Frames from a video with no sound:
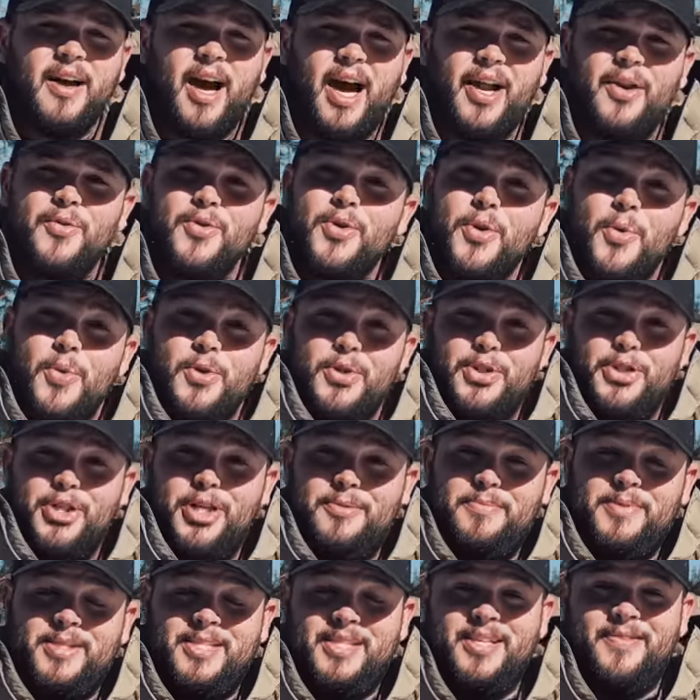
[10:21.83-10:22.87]
I don't know what
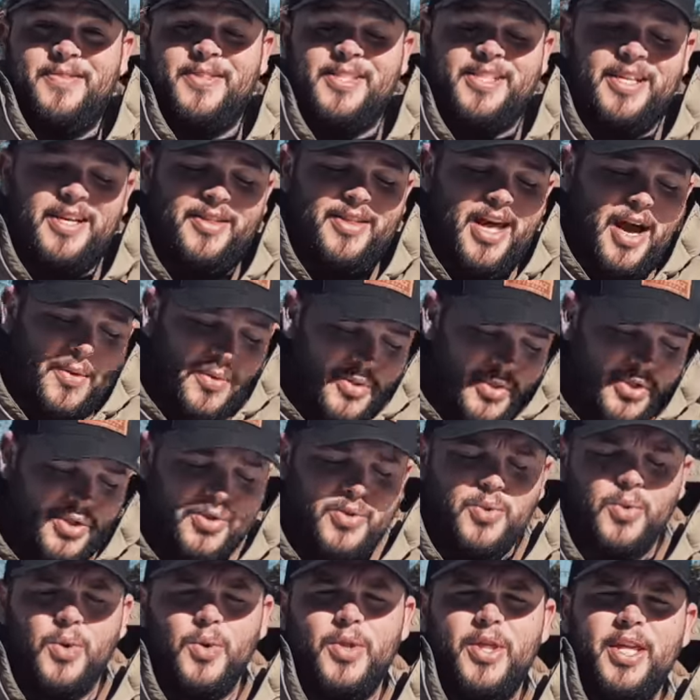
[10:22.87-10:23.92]
Jim and Steven said. That was the
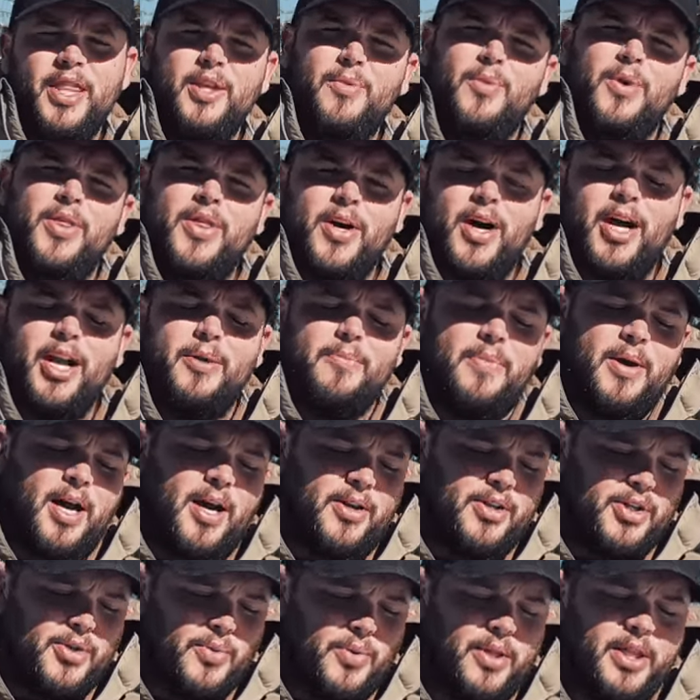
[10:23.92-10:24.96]
cool thing that we thought
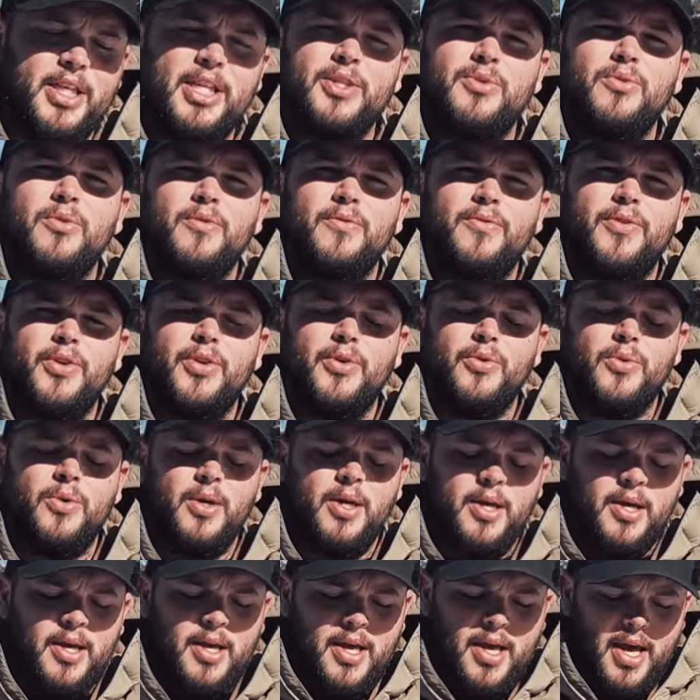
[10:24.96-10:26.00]
about doing this review.
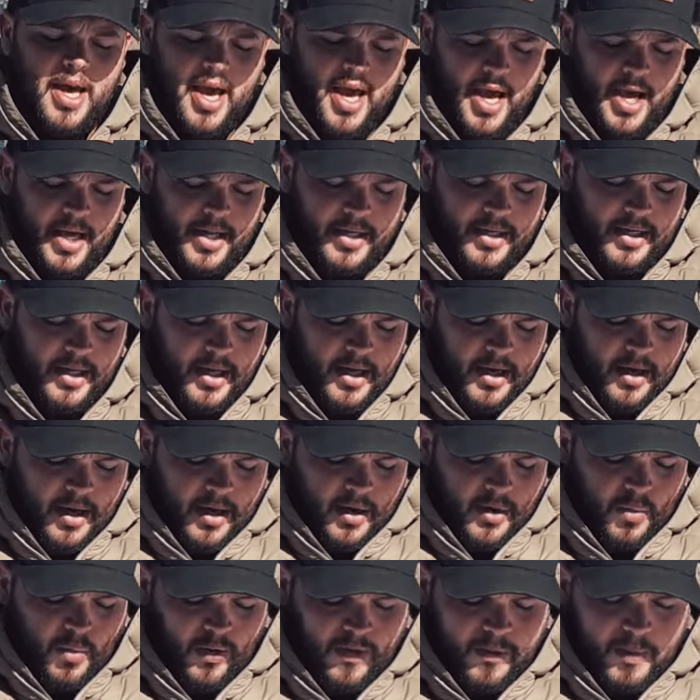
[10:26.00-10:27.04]
And
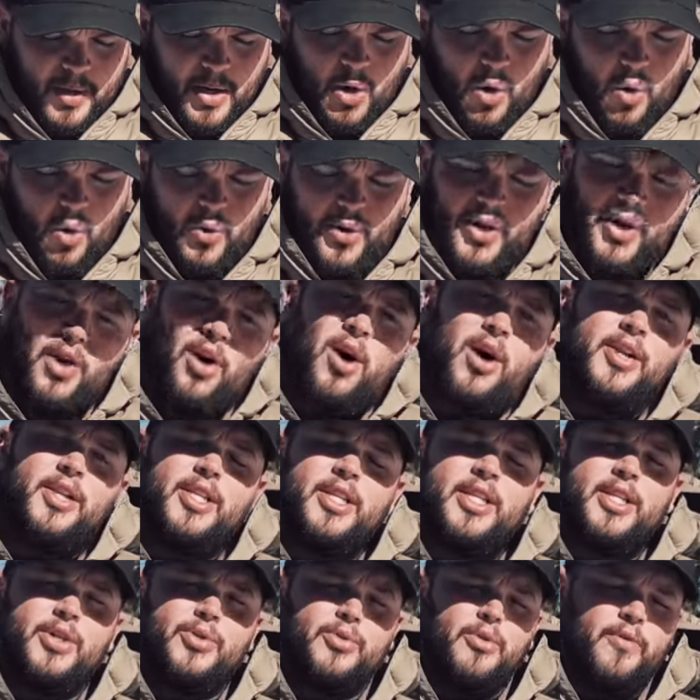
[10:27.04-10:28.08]
we've been holding on to
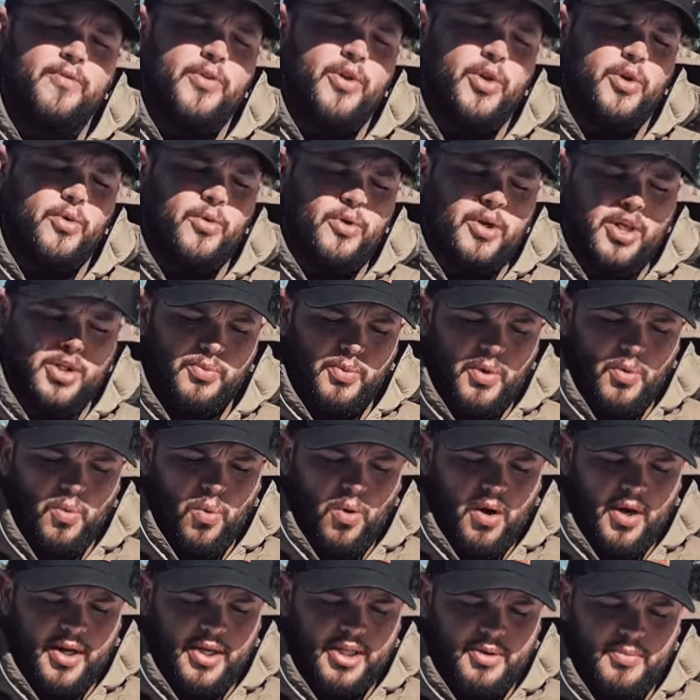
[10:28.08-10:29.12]
this review because we
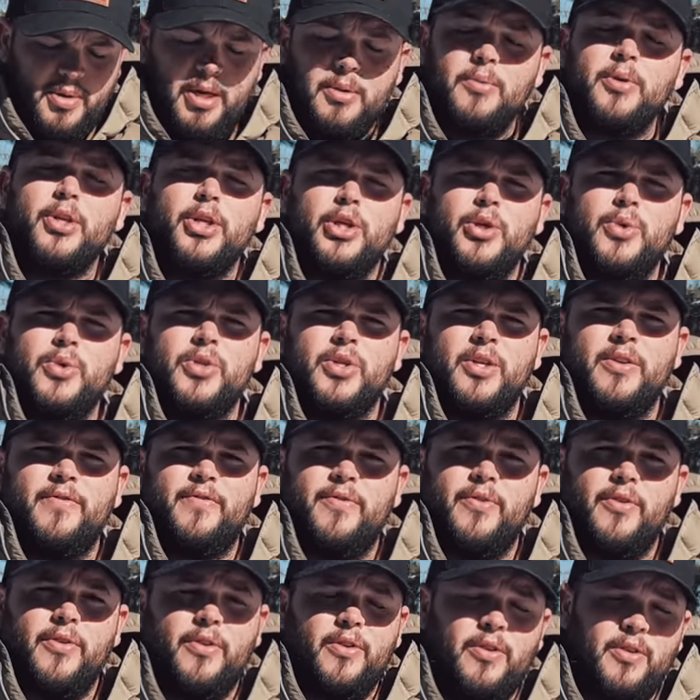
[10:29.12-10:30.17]
wanted to be able to use it
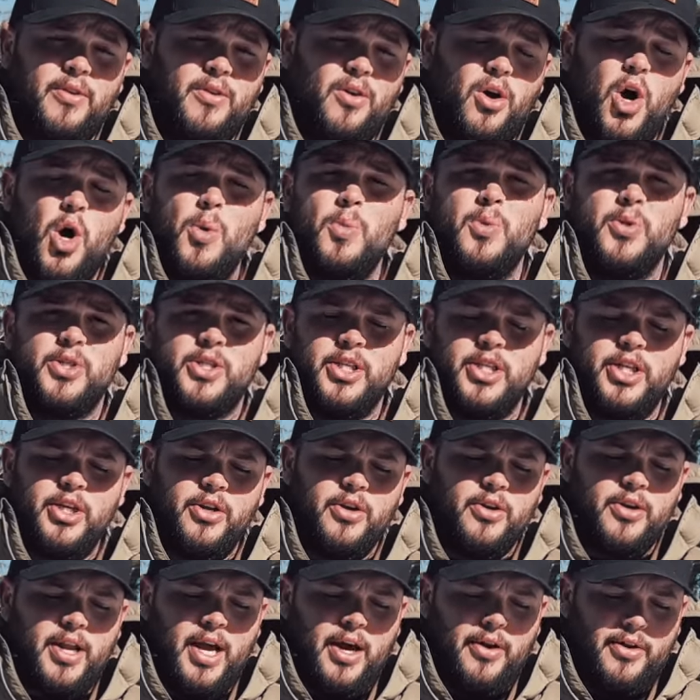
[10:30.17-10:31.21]
for almost a
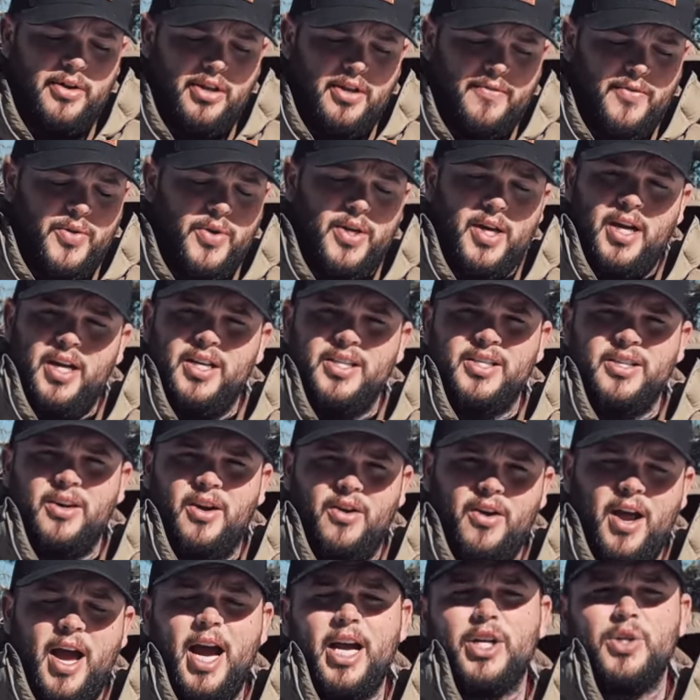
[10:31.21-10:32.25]
year now to give you guys
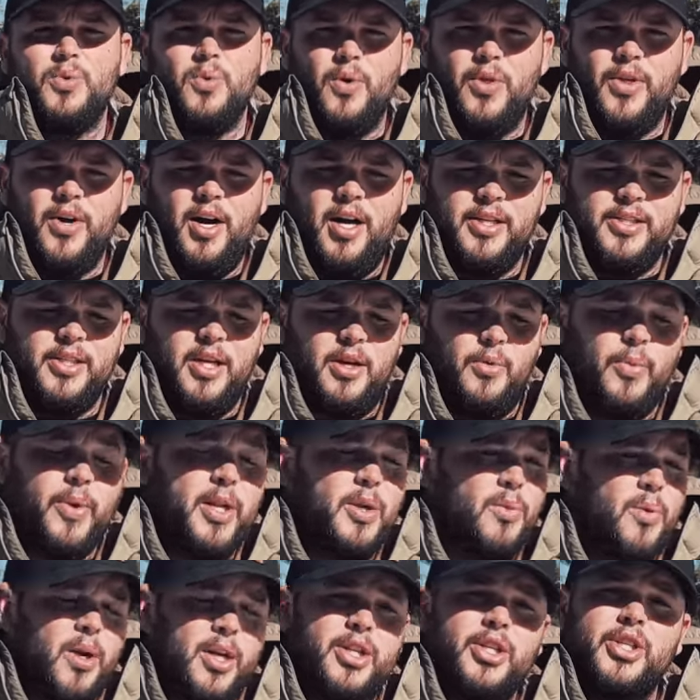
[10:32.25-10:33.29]
our actual thoughts on it. We
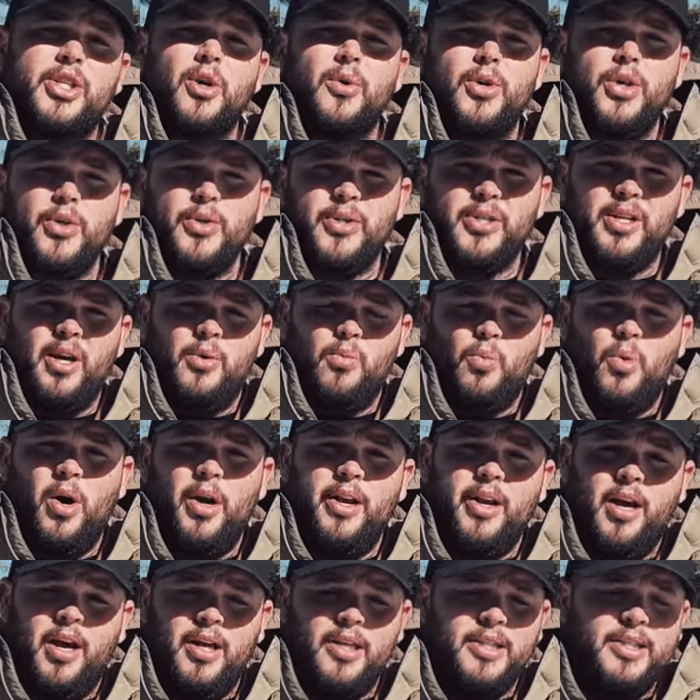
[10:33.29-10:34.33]
didn't want to just go use it on one
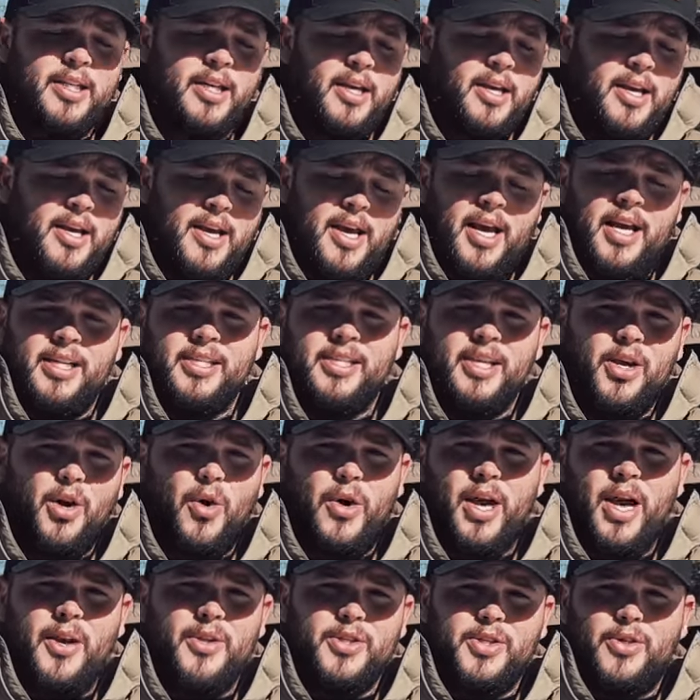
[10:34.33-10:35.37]
hunt and say, oh
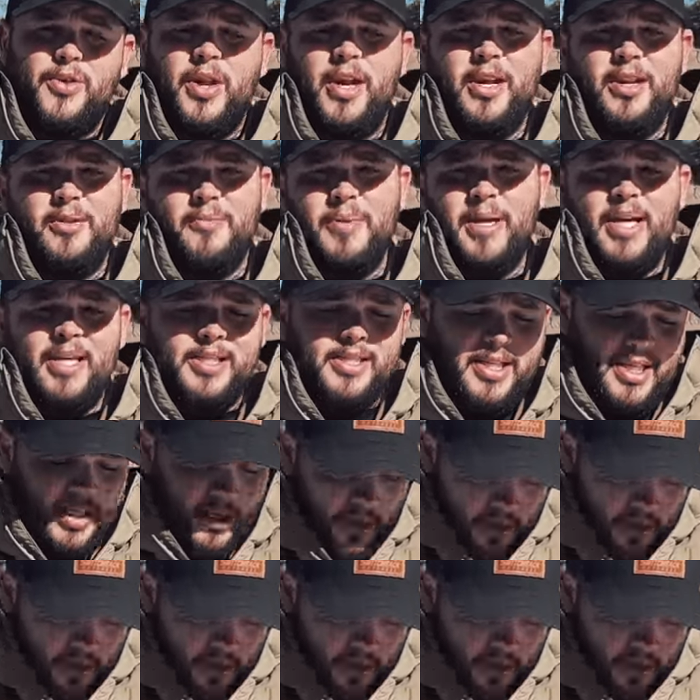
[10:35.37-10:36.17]
yeah, it was great and amazing.